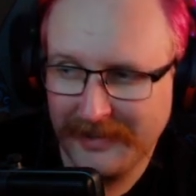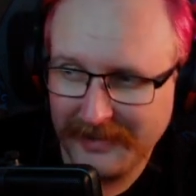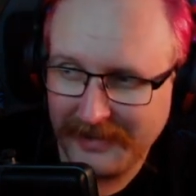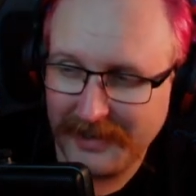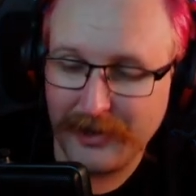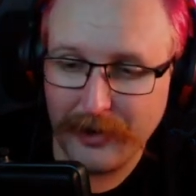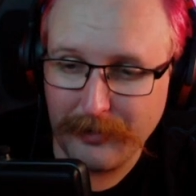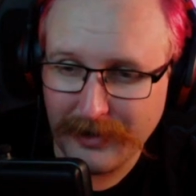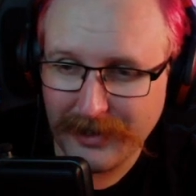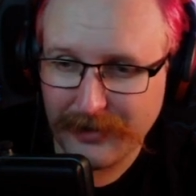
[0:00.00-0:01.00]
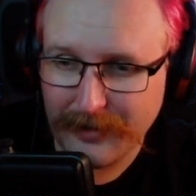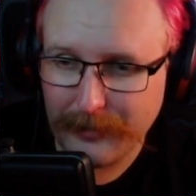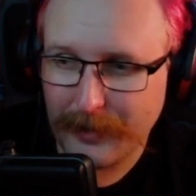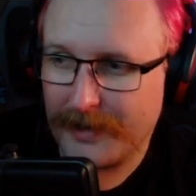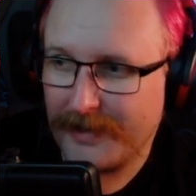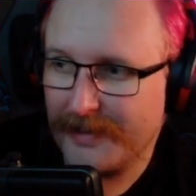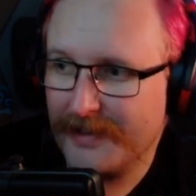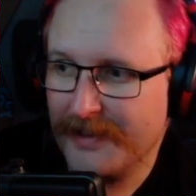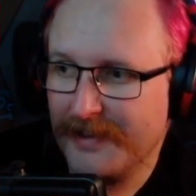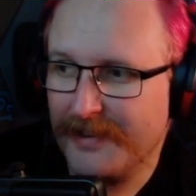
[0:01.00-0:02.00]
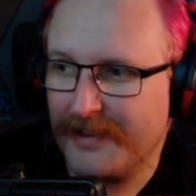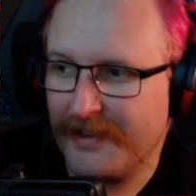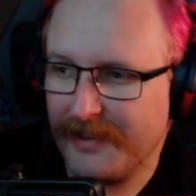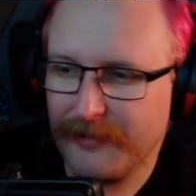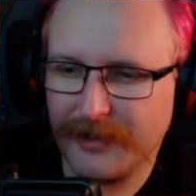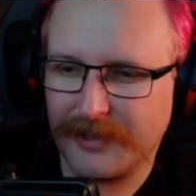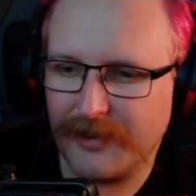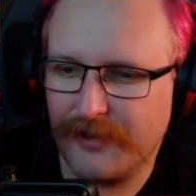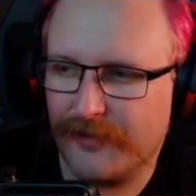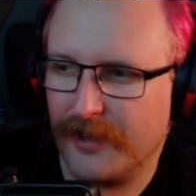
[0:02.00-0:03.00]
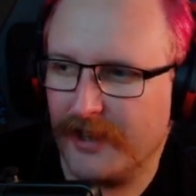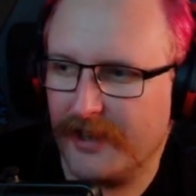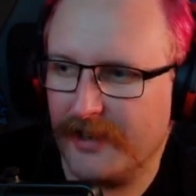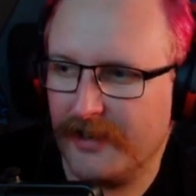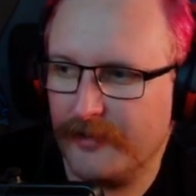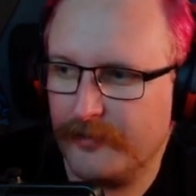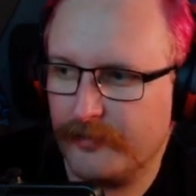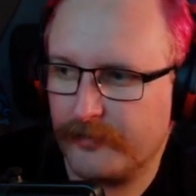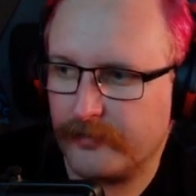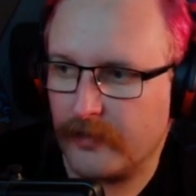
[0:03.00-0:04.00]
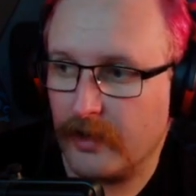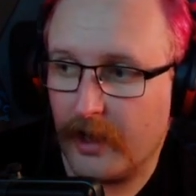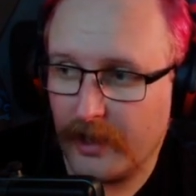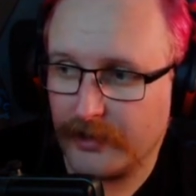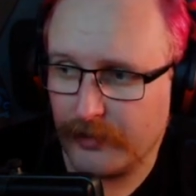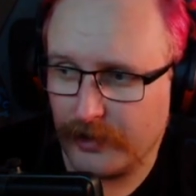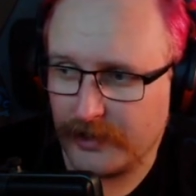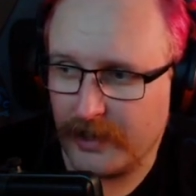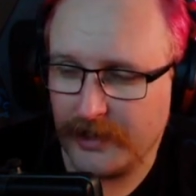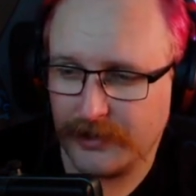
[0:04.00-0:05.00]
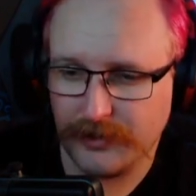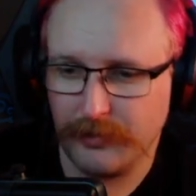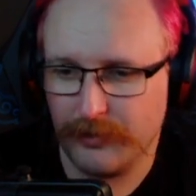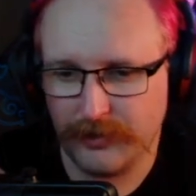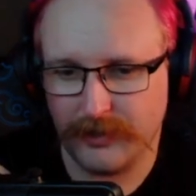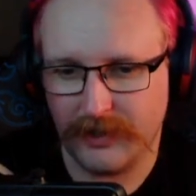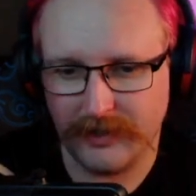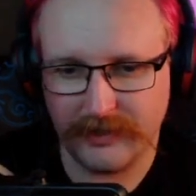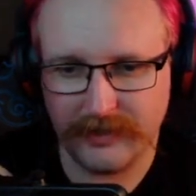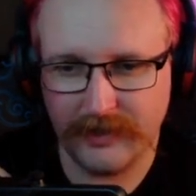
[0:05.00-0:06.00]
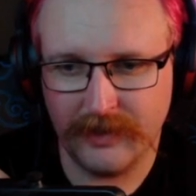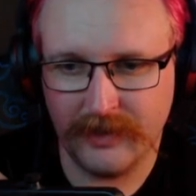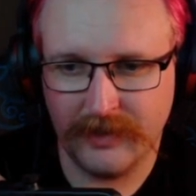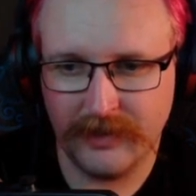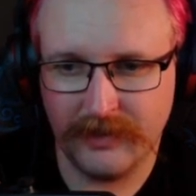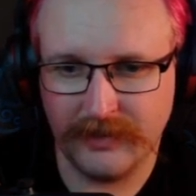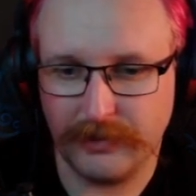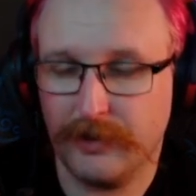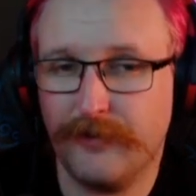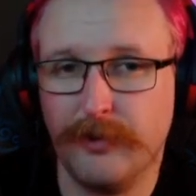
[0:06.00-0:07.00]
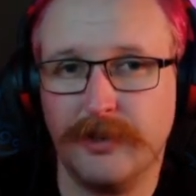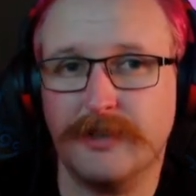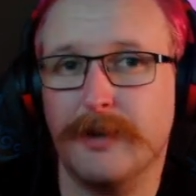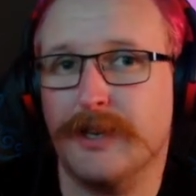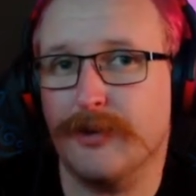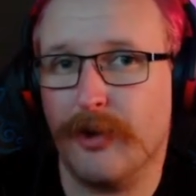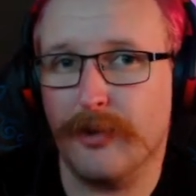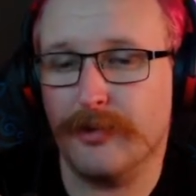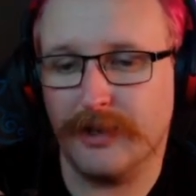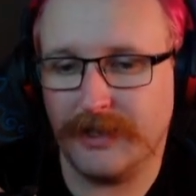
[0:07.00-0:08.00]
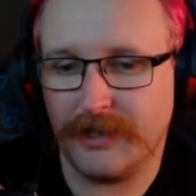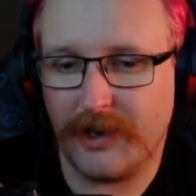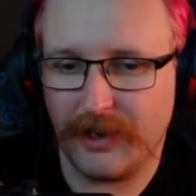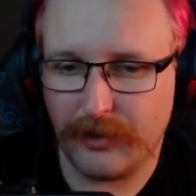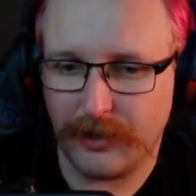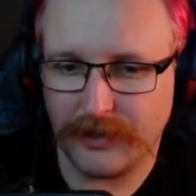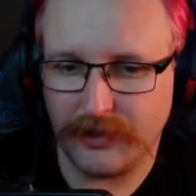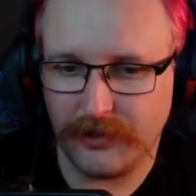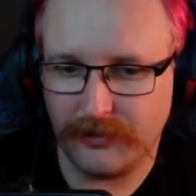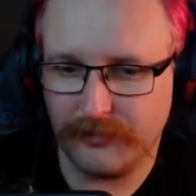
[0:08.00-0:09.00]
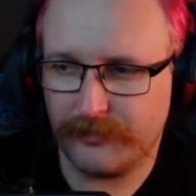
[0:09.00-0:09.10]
Equipment equipper. Inventory filler. Large raw science or small raw science. So if you wanted to make your own entire quest line.